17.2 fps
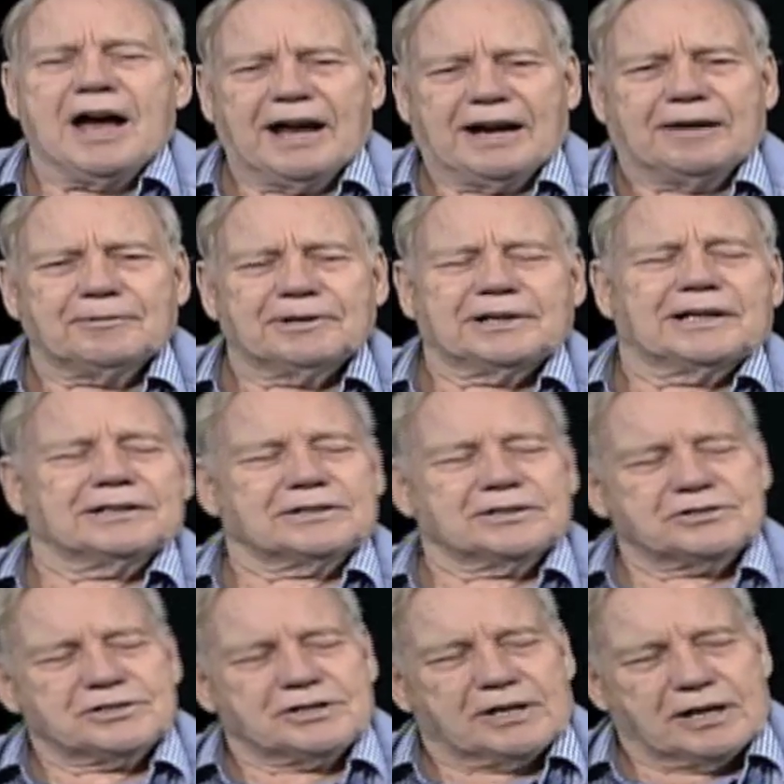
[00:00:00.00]
And I would like
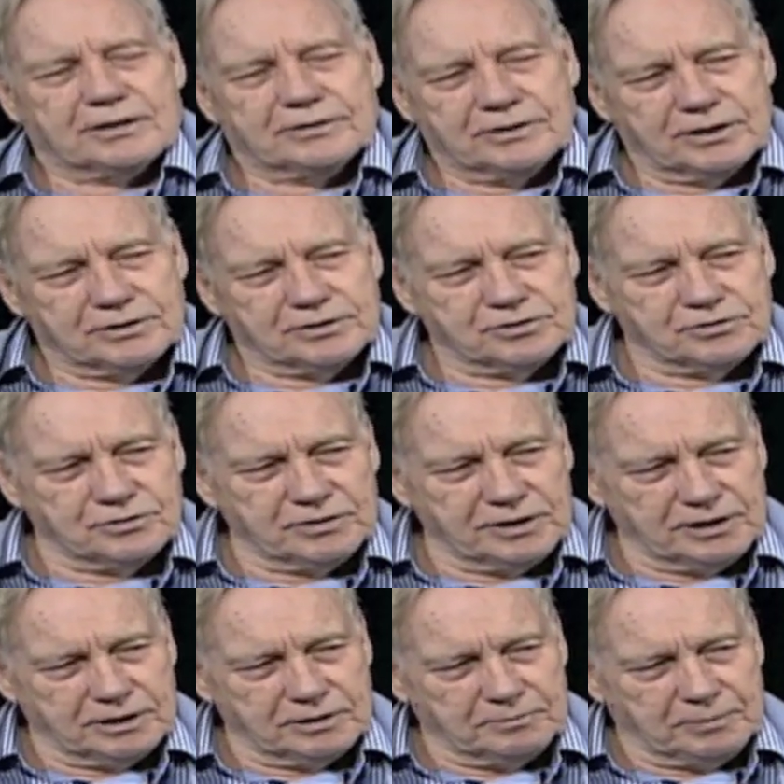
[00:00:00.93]
to see how they're
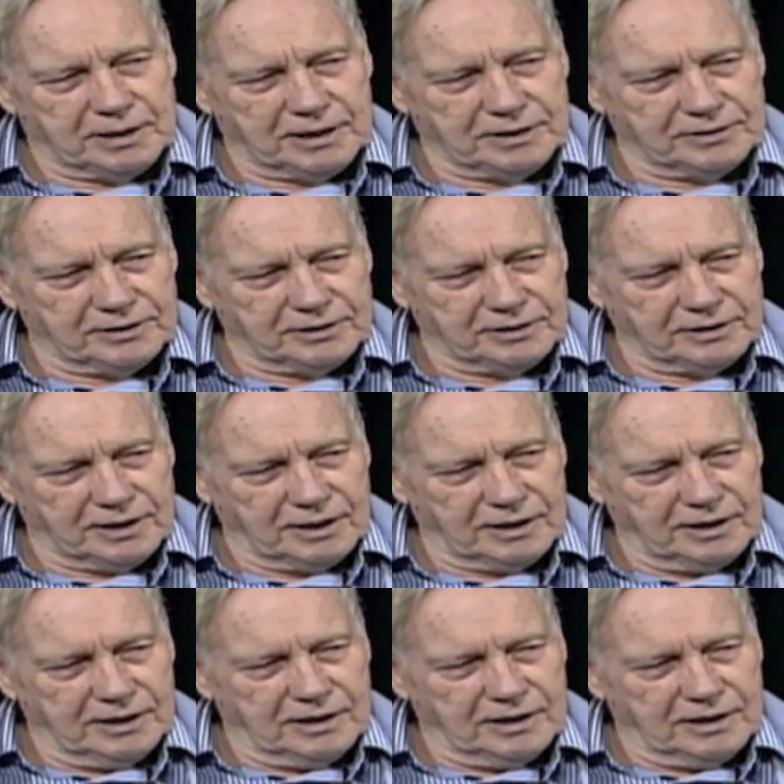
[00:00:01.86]
treated by the Na-